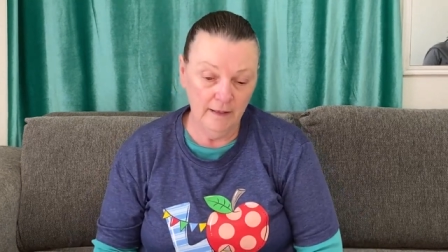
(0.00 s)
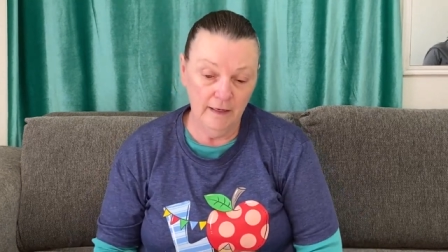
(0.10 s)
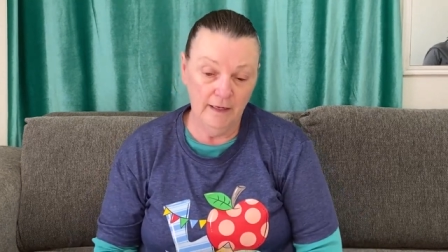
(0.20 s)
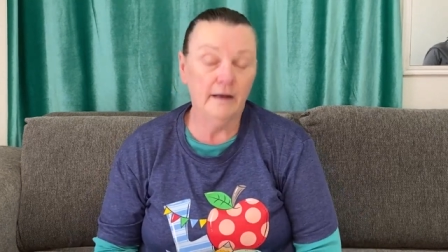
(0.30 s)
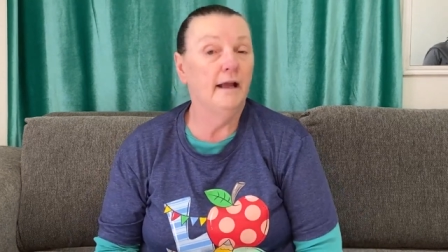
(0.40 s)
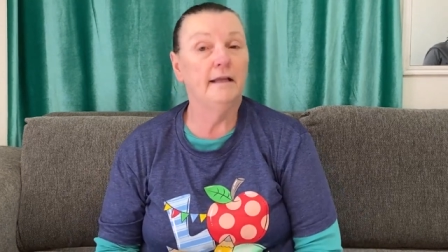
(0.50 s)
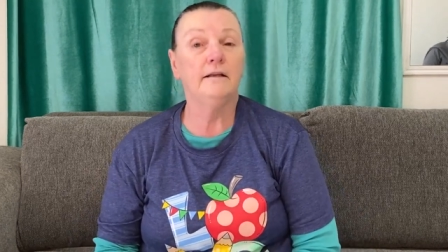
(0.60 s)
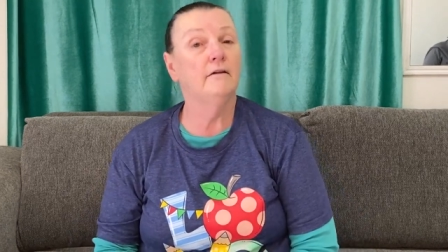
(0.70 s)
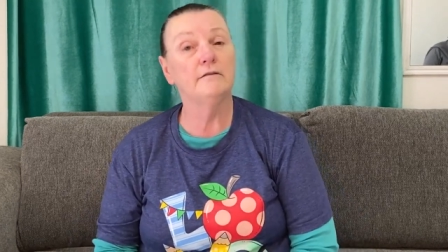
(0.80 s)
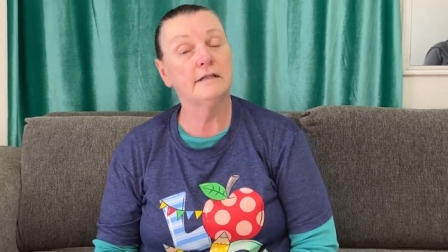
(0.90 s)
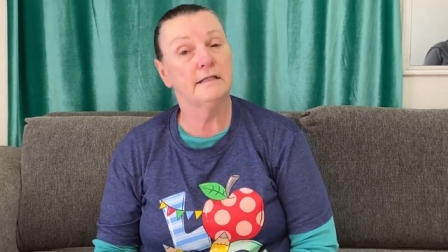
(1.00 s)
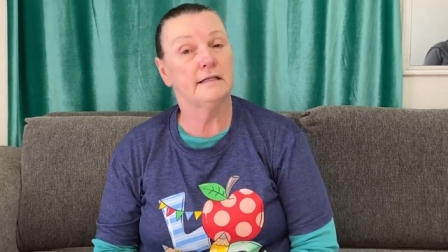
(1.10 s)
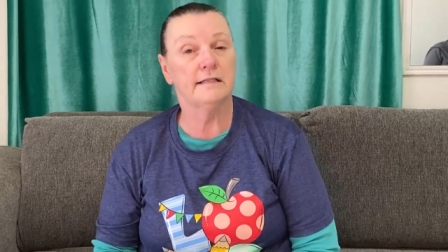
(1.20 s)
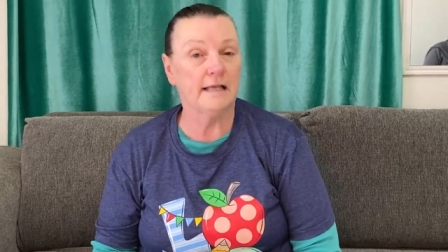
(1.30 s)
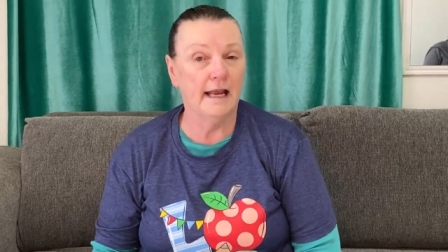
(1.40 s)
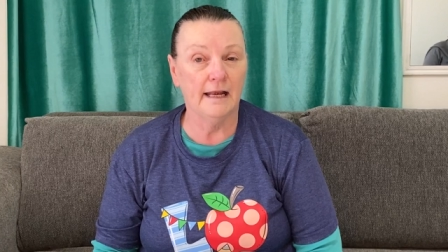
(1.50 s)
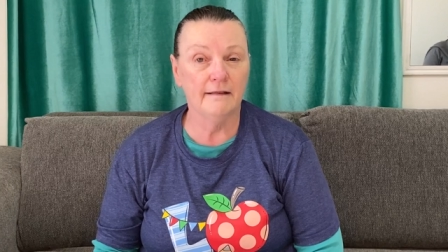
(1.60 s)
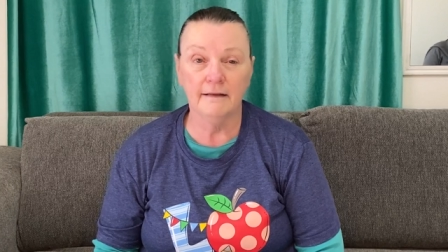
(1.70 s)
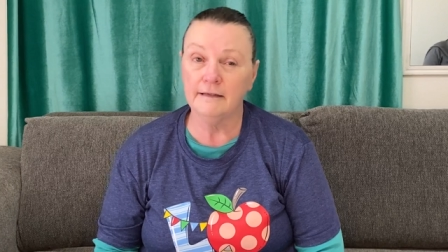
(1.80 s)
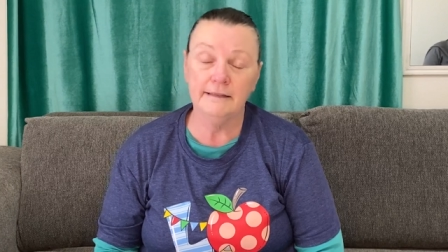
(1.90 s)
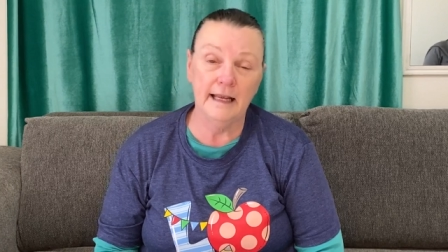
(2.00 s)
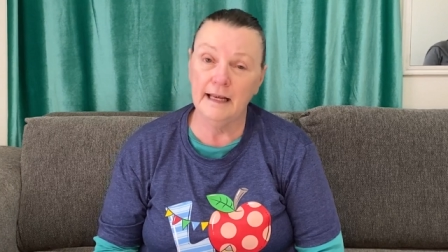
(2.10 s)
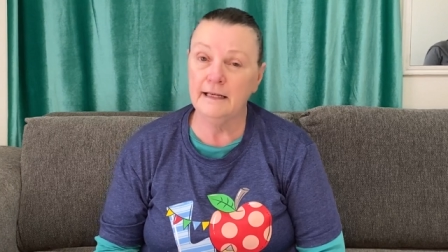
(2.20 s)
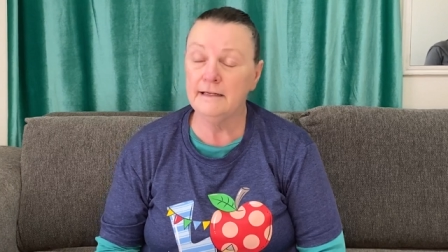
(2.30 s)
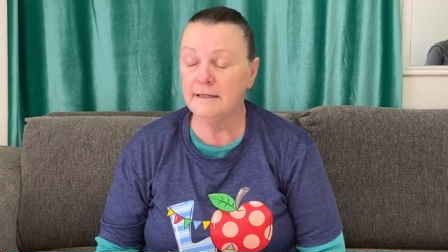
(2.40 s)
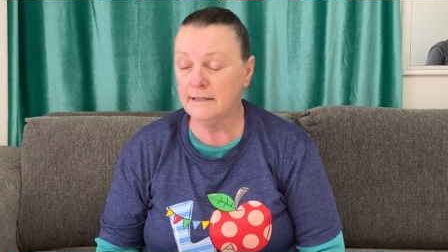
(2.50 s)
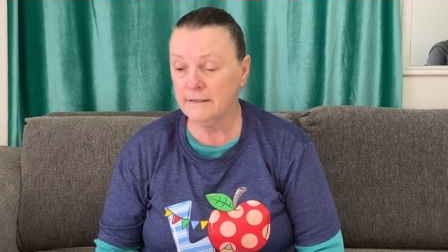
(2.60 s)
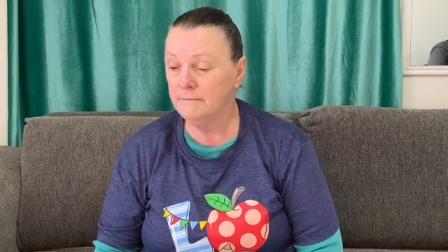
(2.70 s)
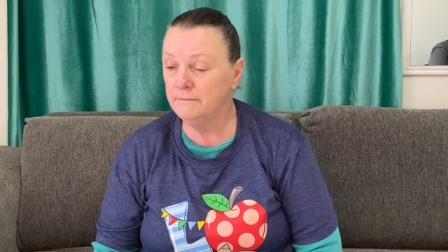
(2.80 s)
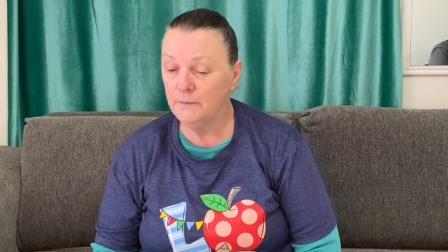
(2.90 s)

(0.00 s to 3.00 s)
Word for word: And I can honestly say that days,